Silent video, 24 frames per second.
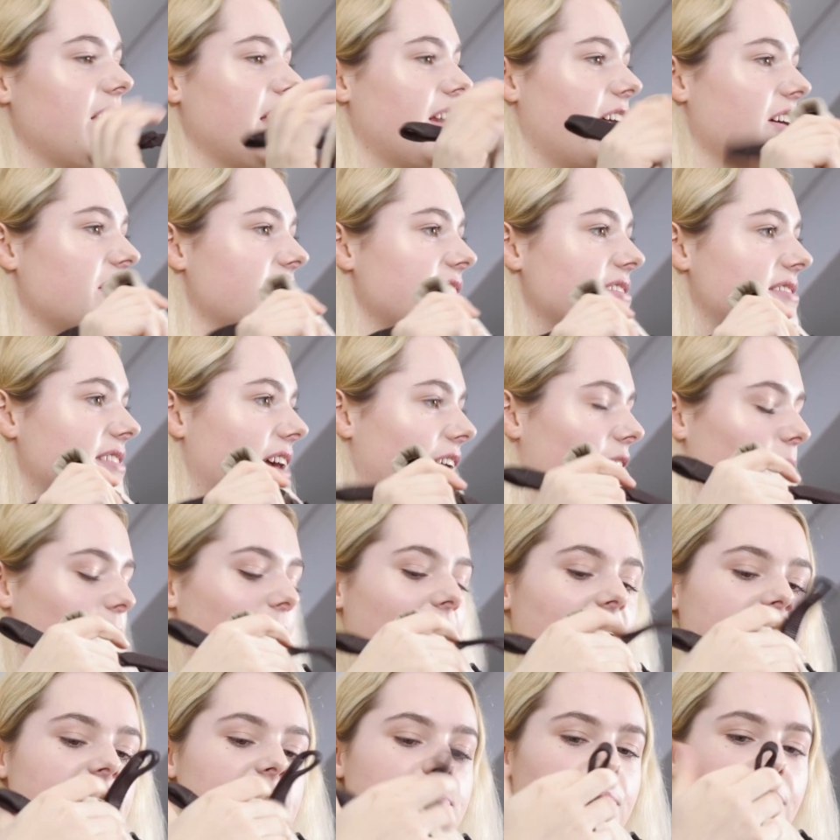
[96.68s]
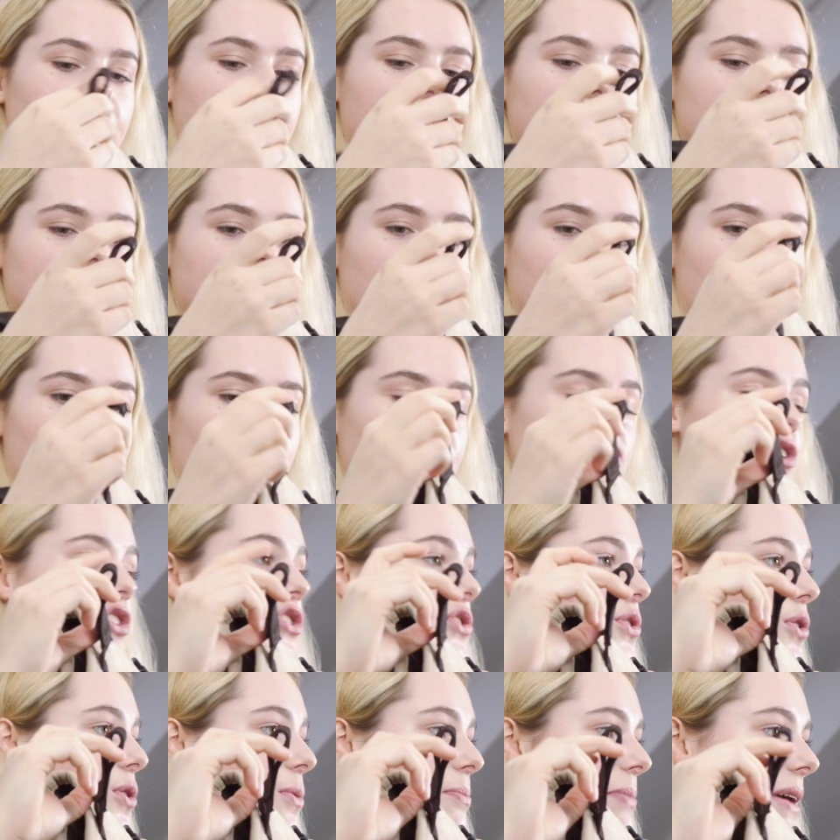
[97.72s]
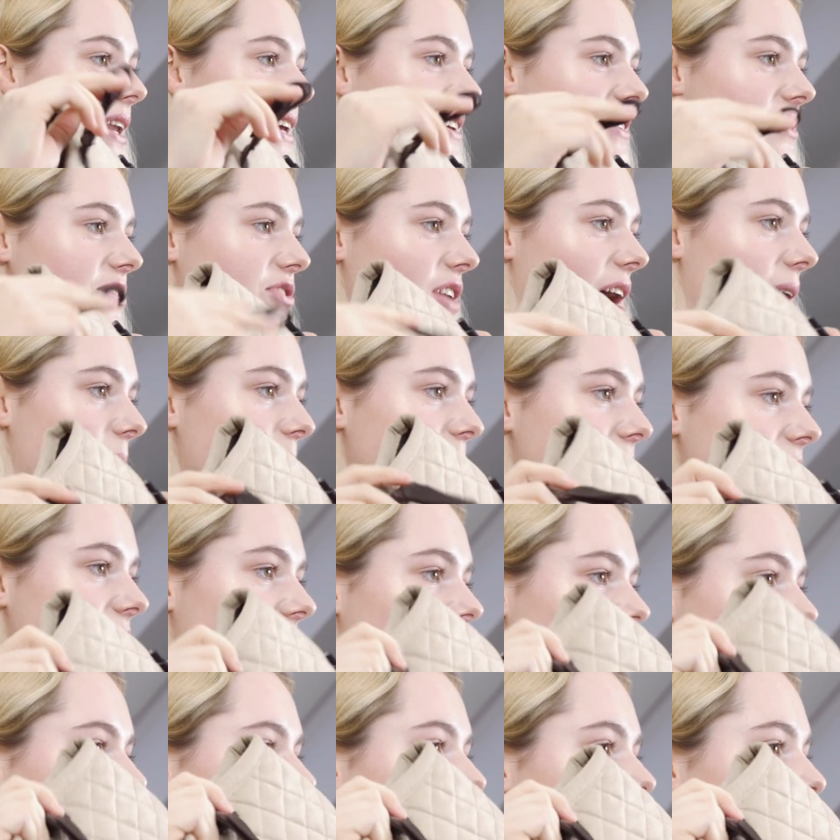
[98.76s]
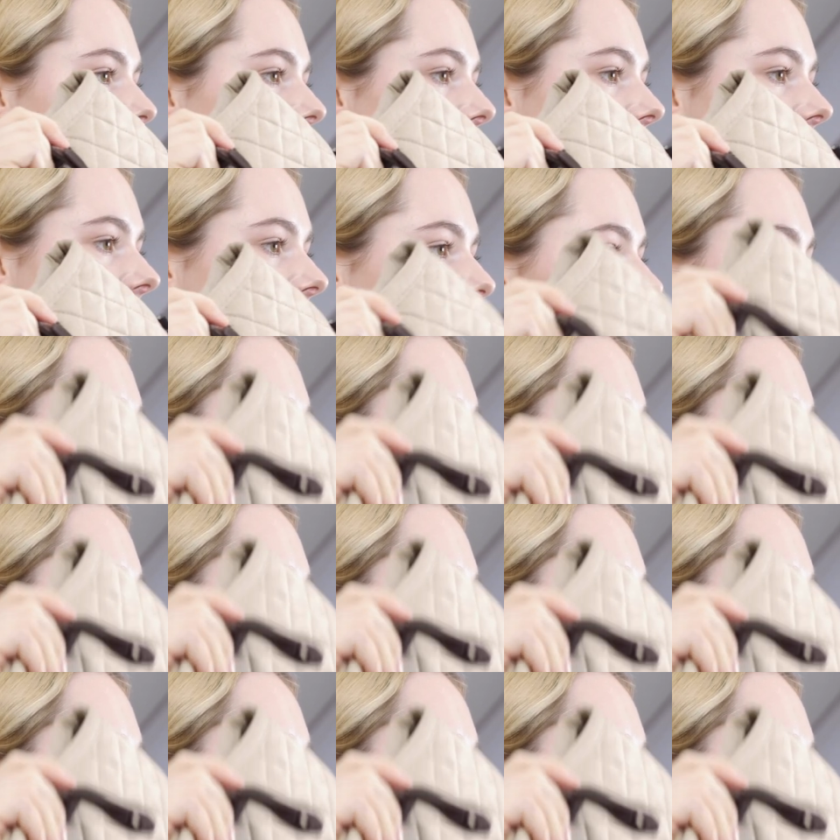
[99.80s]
really like these saddle pads because they have the short billet straps and they're in